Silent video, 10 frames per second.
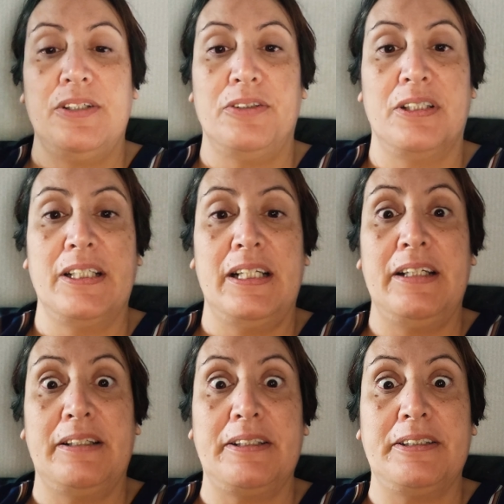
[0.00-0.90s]
you're going to
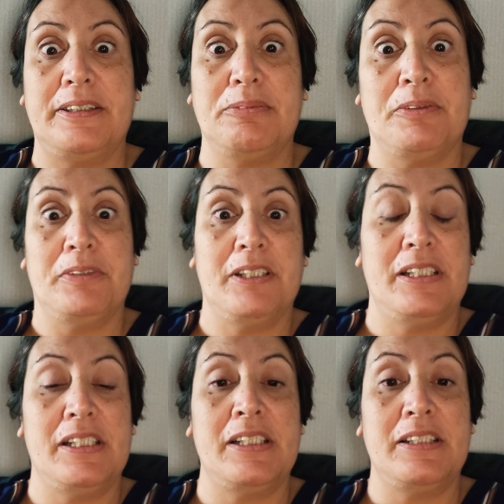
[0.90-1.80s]
get it we
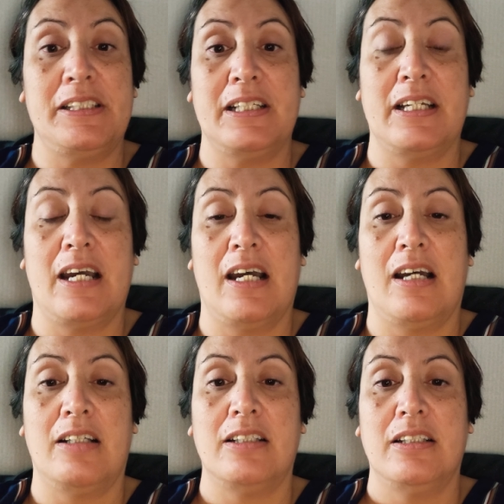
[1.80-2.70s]
get into the
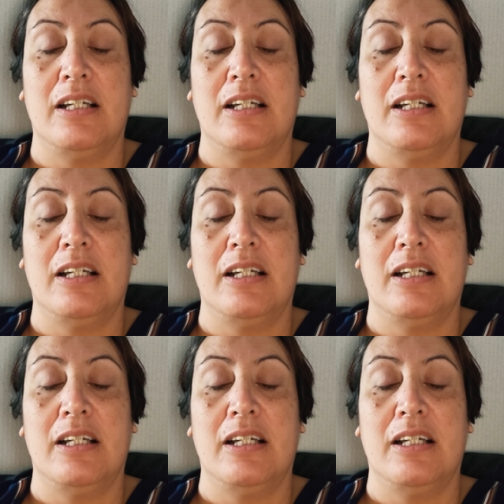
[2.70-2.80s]
car.